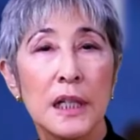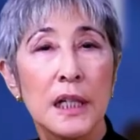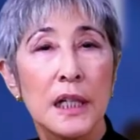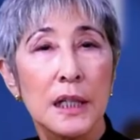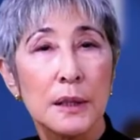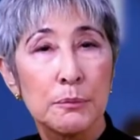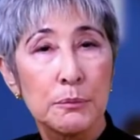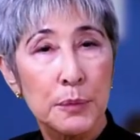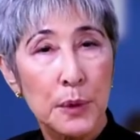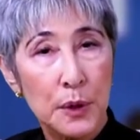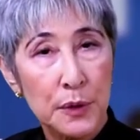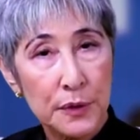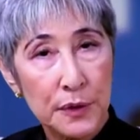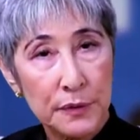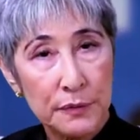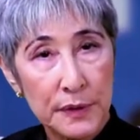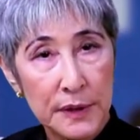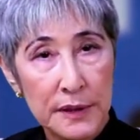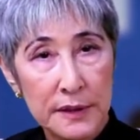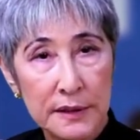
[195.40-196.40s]
In both of
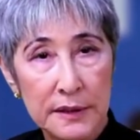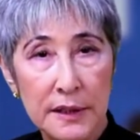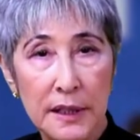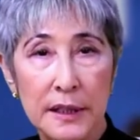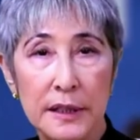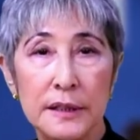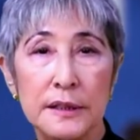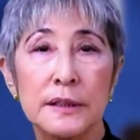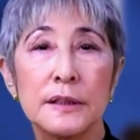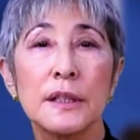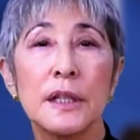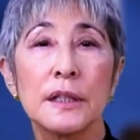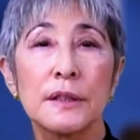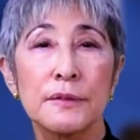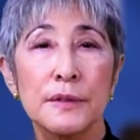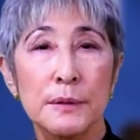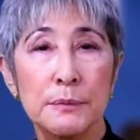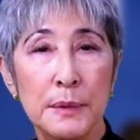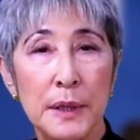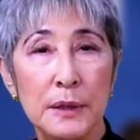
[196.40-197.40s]
these studies, none of
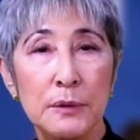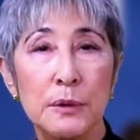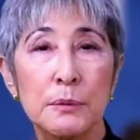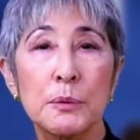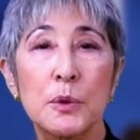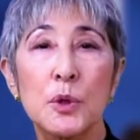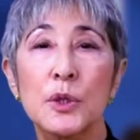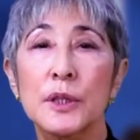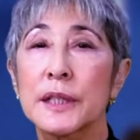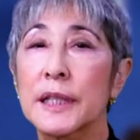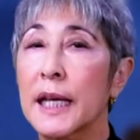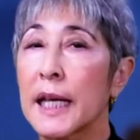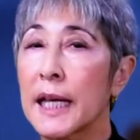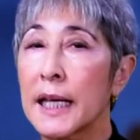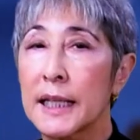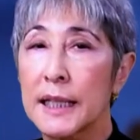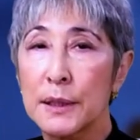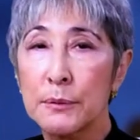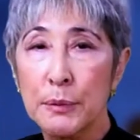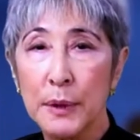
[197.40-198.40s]
the men reported
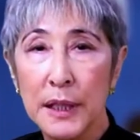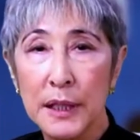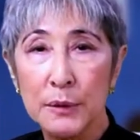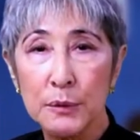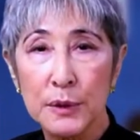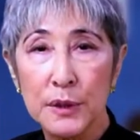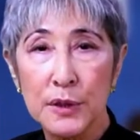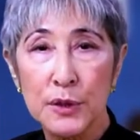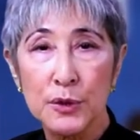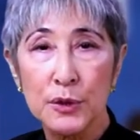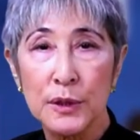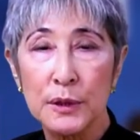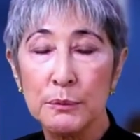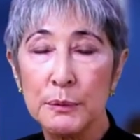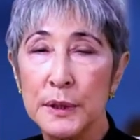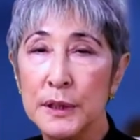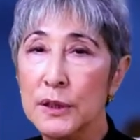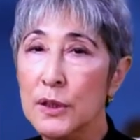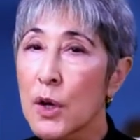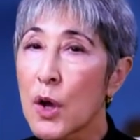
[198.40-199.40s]
any pain with the treatment